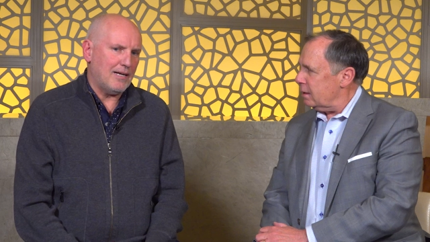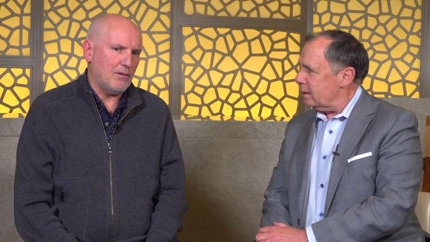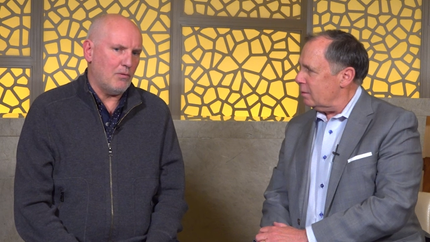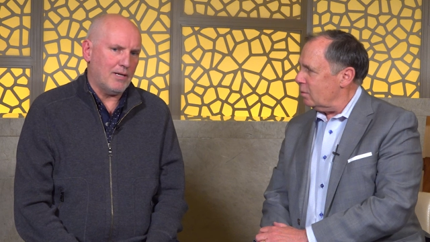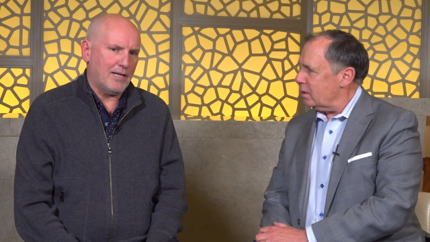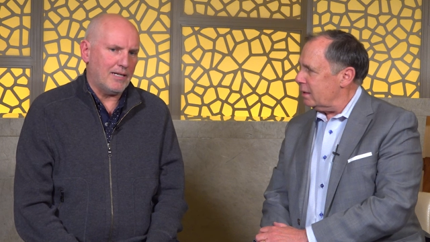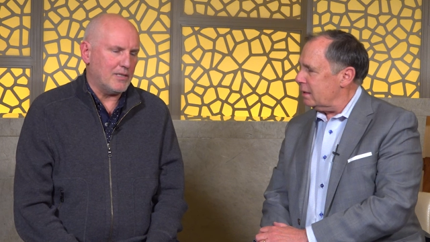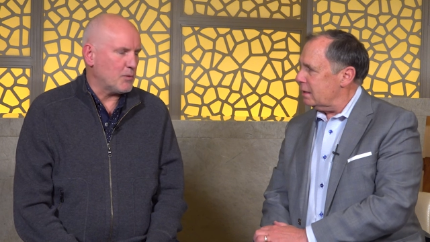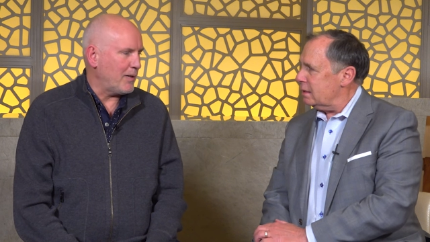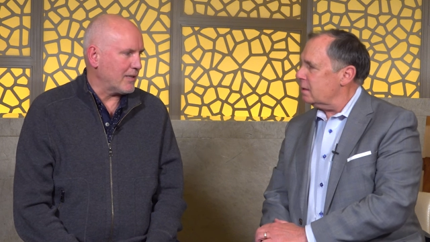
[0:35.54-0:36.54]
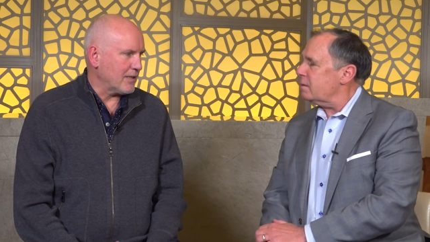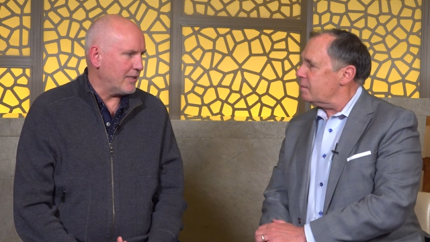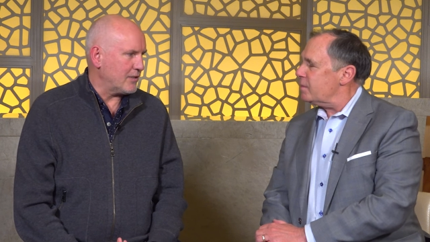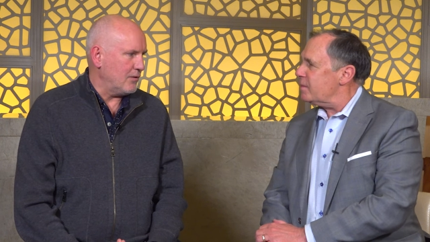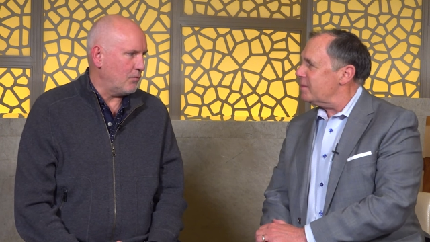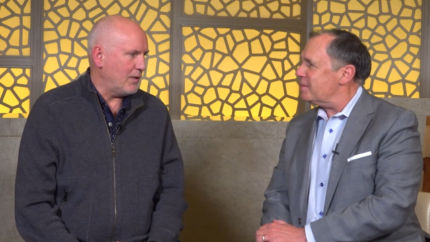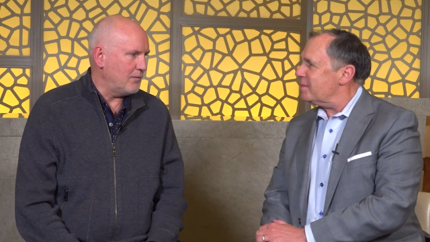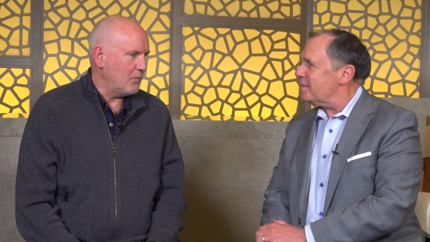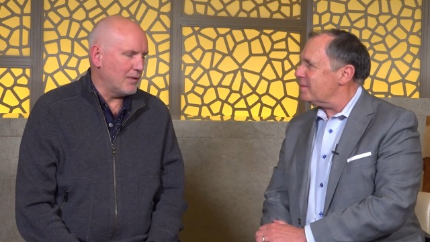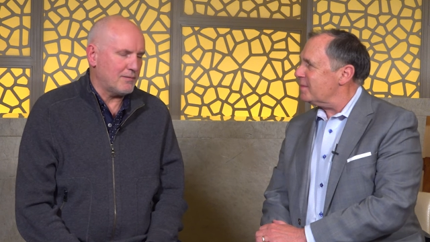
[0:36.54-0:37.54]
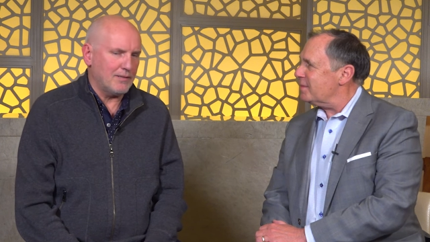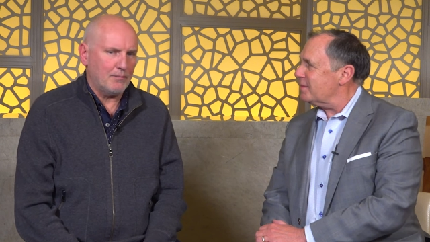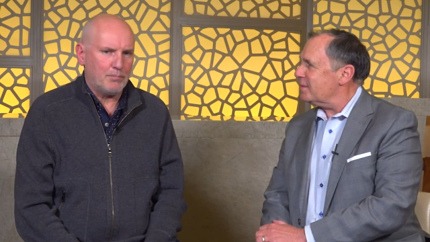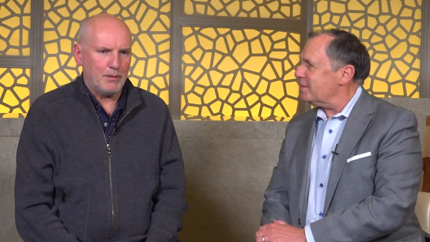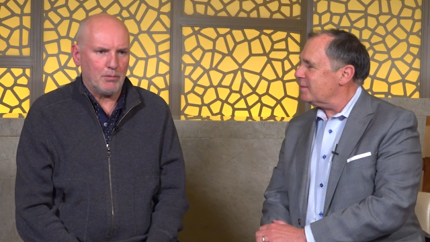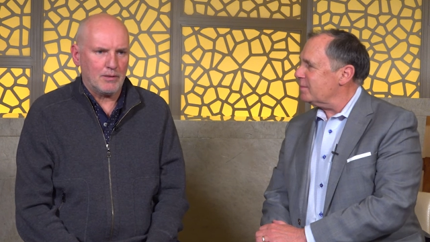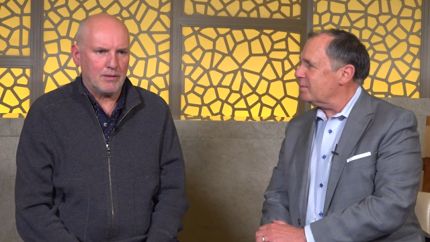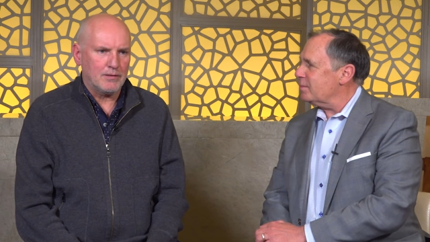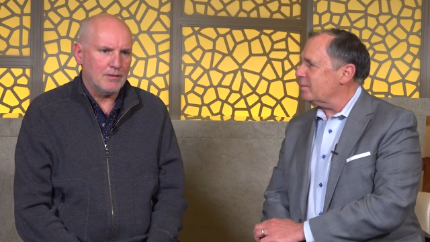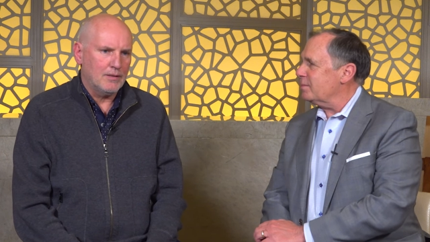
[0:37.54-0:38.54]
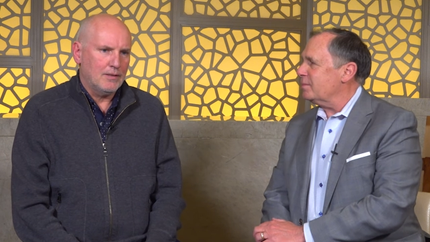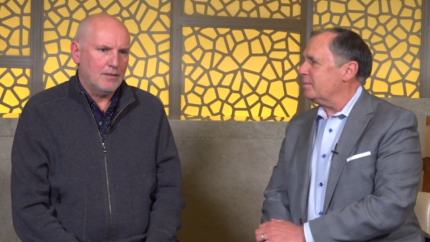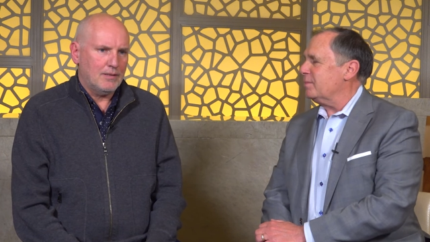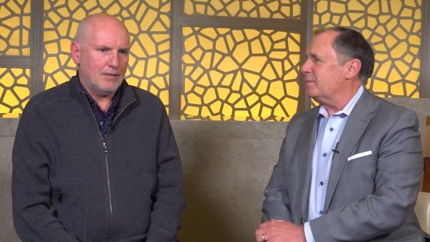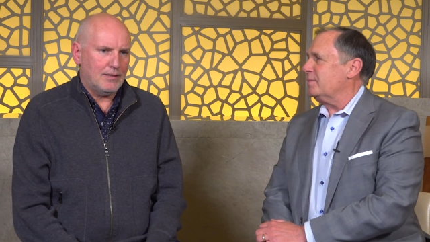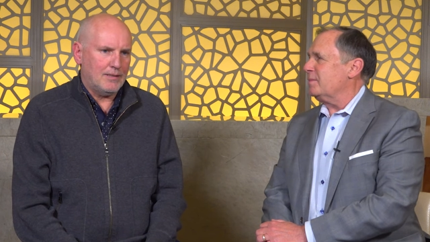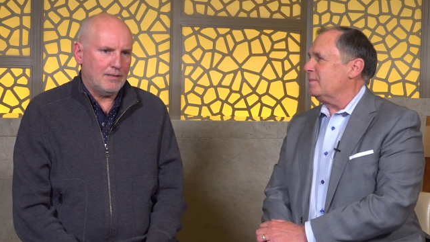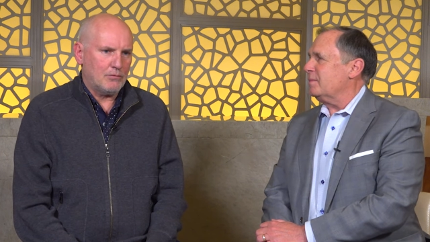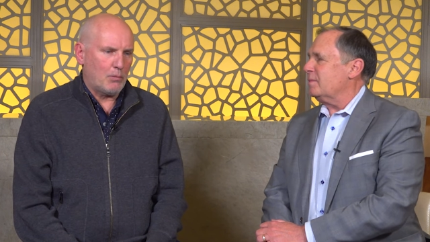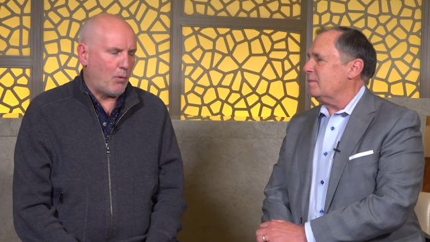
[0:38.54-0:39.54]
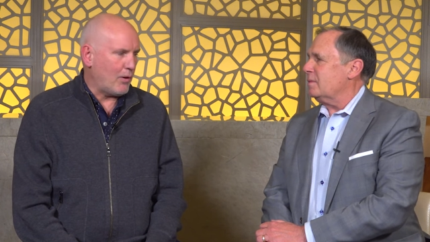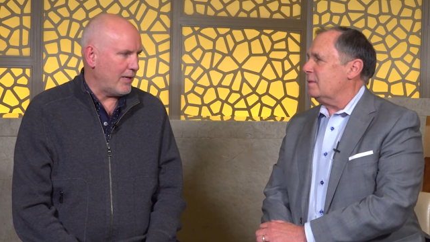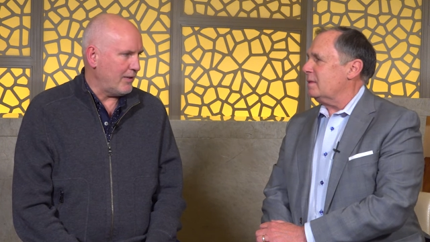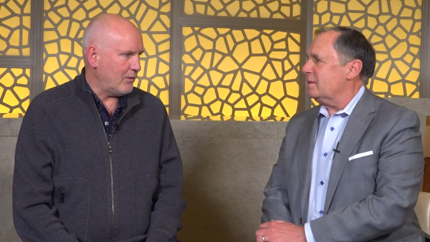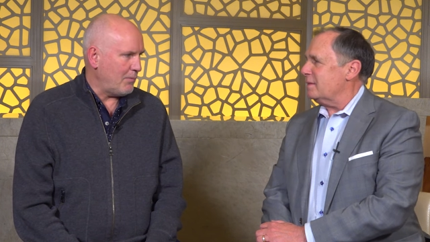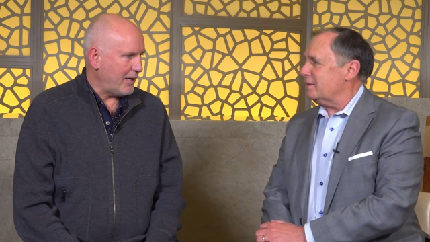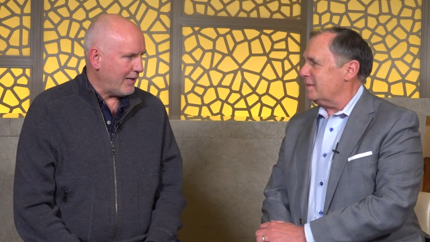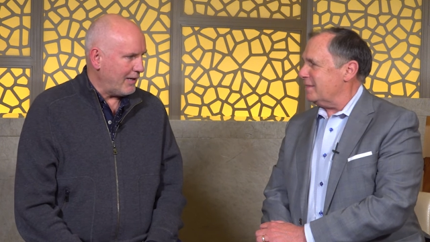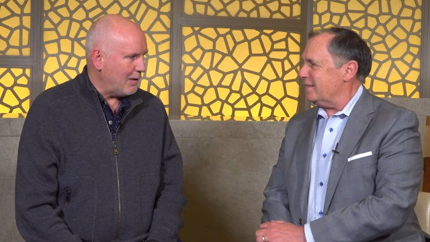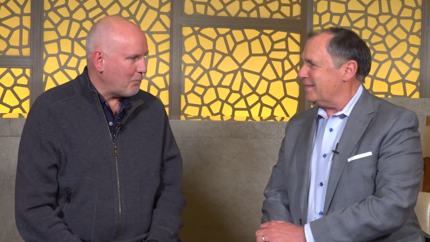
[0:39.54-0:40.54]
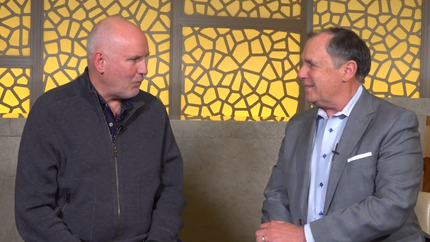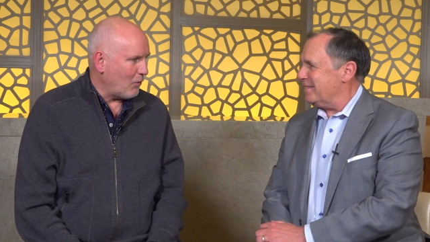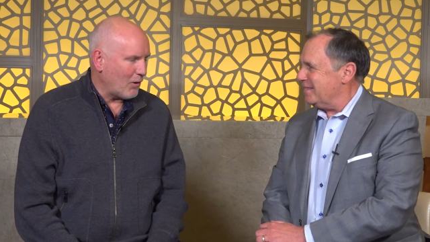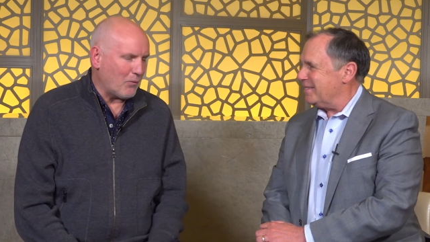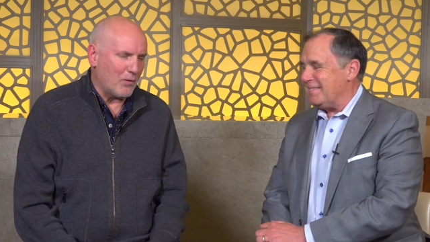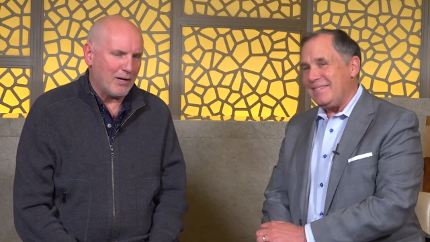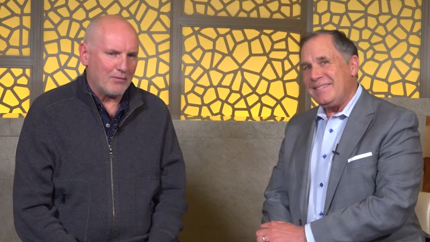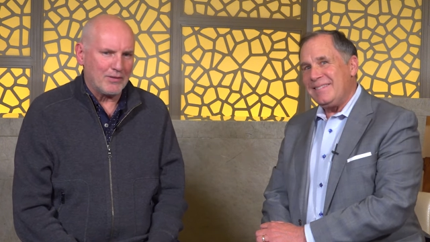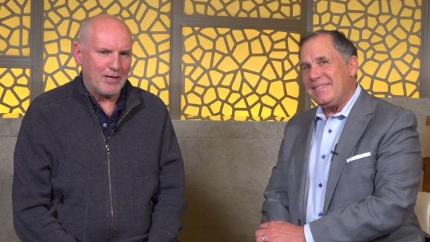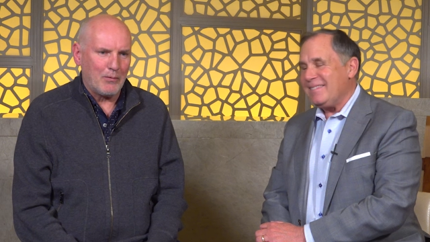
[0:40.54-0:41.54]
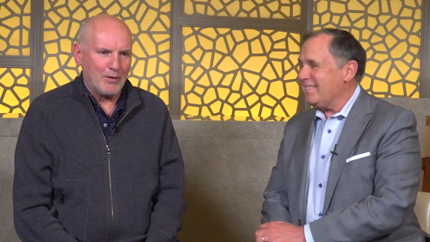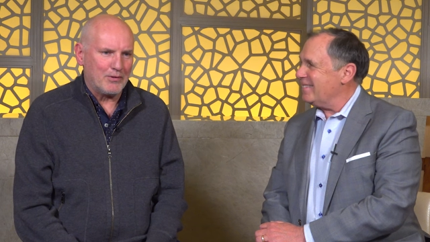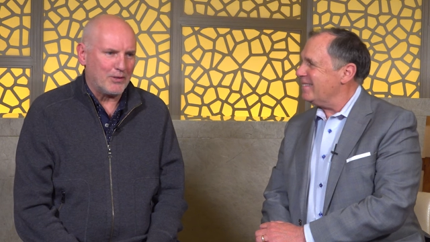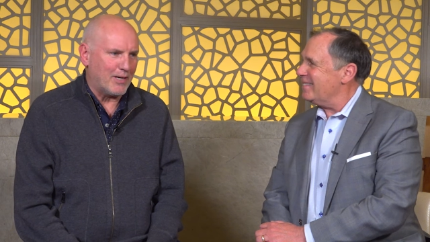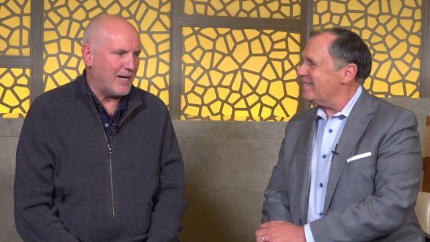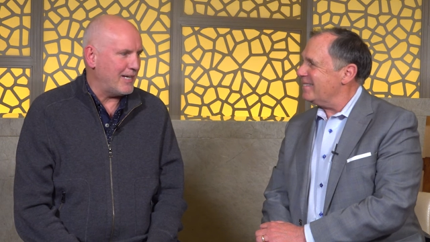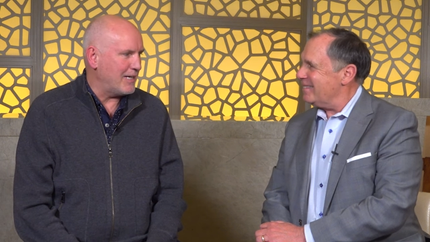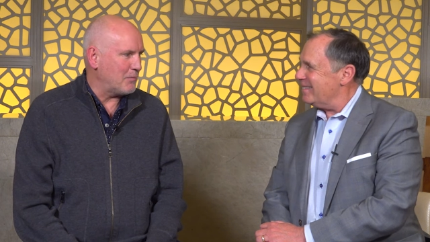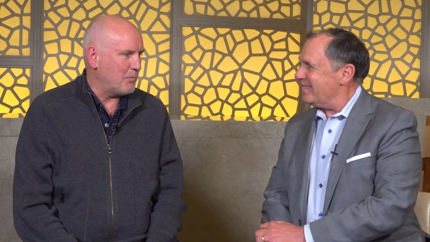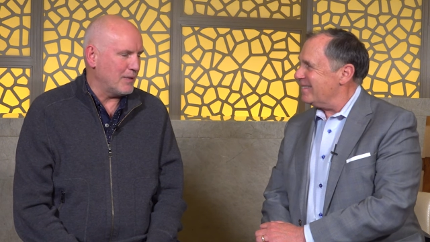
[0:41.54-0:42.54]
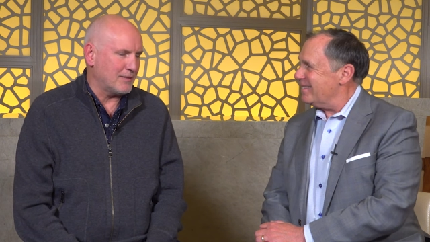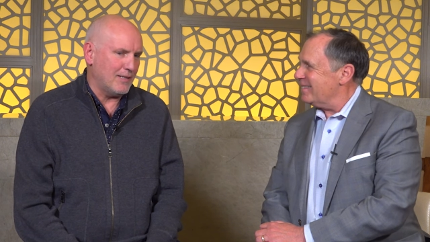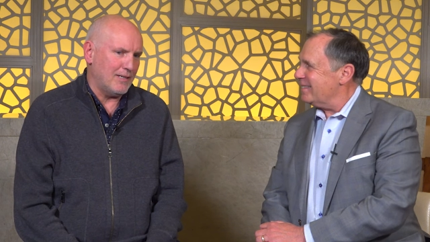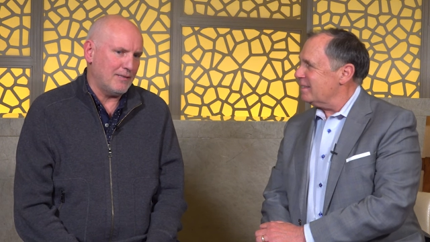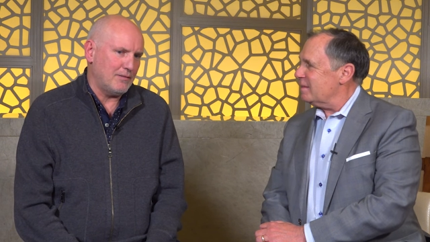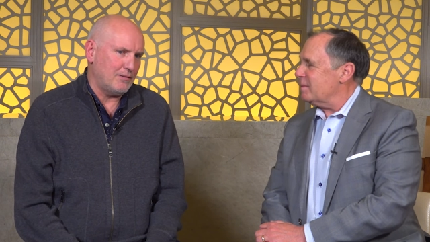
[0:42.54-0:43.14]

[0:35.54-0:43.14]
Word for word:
Speaker 1: I don't want to get into speculation of what what uh, people are uh, reporting or making up or whatever, however they're getting it. But uh,